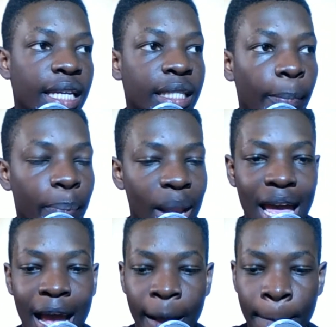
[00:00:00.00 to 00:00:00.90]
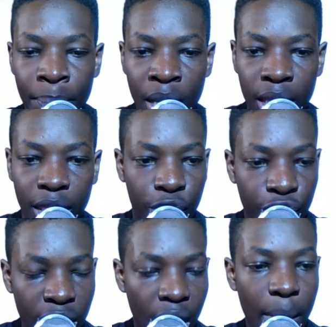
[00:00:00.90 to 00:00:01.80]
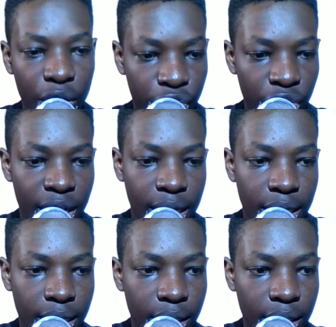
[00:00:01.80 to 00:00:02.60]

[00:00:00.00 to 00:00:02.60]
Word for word: he's a player that Real Madrid